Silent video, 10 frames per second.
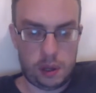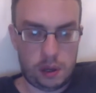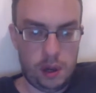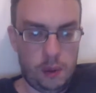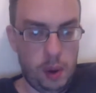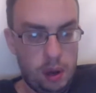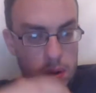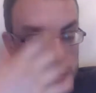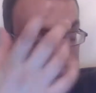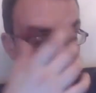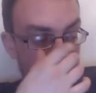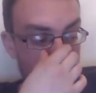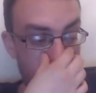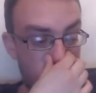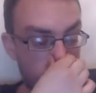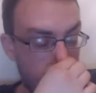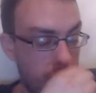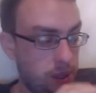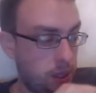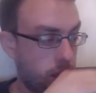I will. I always
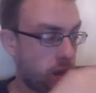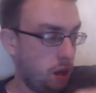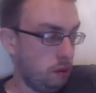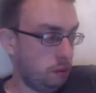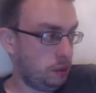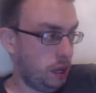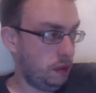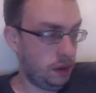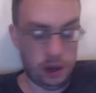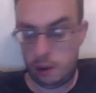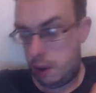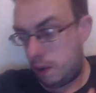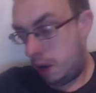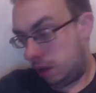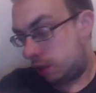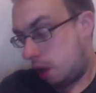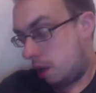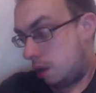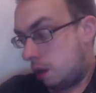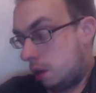measure the clothes, even though they've got a
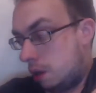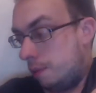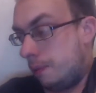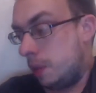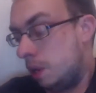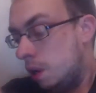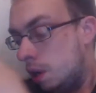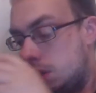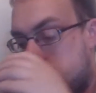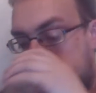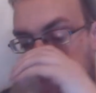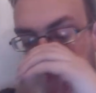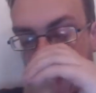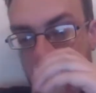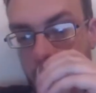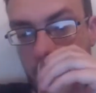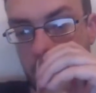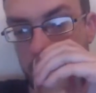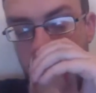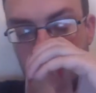size on them, just to confirm they've
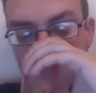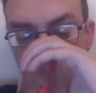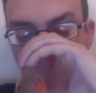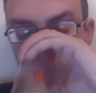not shrunk.